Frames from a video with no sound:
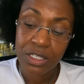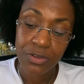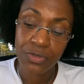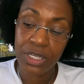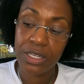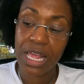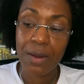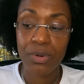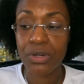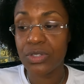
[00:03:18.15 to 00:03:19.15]
Tiffany,
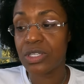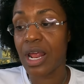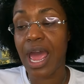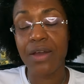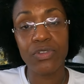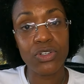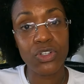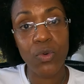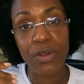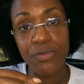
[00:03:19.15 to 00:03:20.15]
that person, I have,
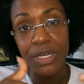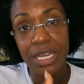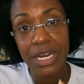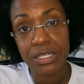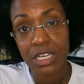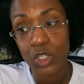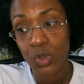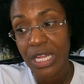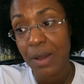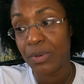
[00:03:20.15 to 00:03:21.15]
there's no way for me to get in
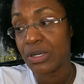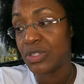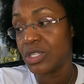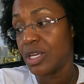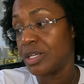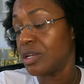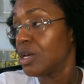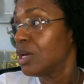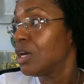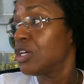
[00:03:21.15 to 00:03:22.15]
touch with that
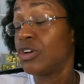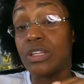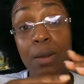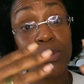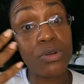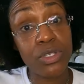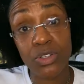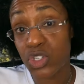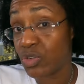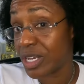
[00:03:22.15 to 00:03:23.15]
person. You know, that
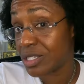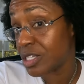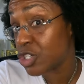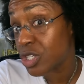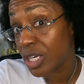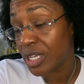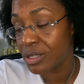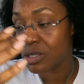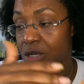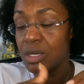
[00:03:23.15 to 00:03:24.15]
person's
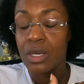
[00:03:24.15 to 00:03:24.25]
transitioned.